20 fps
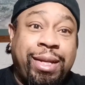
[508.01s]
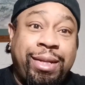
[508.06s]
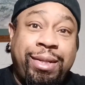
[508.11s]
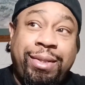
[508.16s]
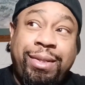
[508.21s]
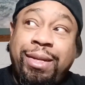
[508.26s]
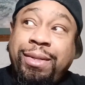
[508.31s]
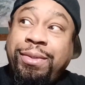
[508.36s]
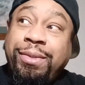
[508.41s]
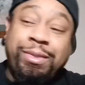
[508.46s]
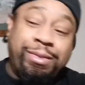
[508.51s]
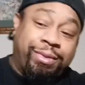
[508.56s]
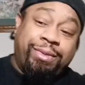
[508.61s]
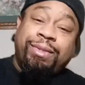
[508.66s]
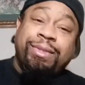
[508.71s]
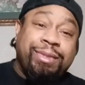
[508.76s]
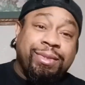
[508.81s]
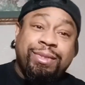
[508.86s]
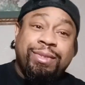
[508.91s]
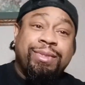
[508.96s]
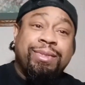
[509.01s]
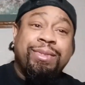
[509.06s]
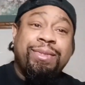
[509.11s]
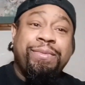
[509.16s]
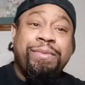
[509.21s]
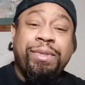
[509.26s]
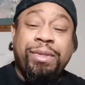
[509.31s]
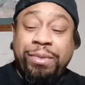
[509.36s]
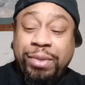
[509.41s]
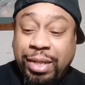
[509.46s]
Like,
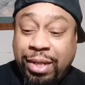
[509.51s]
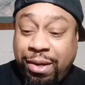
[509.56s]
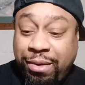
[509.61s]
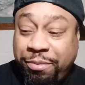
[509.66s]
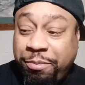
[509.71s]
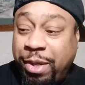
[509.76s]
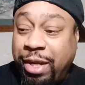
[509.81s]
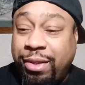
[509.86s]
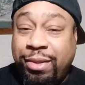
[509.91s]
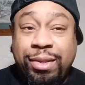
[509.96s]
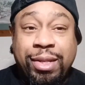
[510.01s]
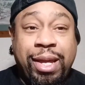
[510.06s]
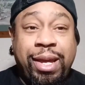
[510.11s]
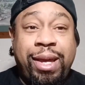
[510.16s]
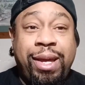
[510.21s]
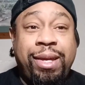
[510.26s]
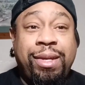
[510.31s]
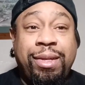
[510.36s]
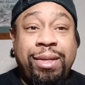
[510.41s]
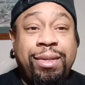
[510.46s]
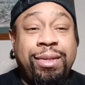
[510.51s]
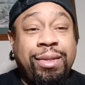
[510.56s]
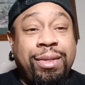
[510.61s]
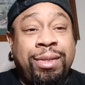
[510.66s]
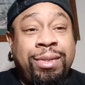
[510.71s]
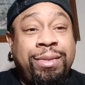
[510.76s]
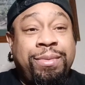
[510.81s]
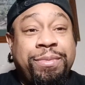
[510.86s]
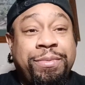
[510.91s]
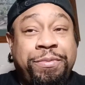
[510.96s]
no, get off my leg,
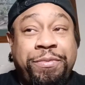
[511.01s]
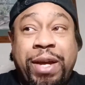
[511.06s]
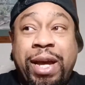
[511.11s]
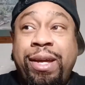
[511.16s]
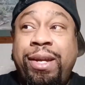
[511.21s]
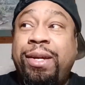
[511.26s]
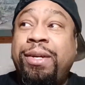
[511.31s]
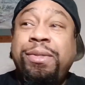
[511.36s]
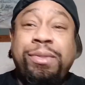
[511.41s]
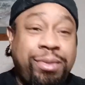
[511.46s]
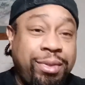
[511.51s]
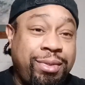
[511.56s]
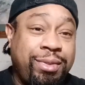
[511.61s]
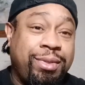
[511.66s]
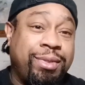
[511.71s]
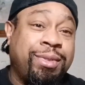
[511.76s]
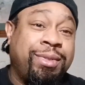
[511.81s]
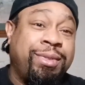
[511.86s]
Fido.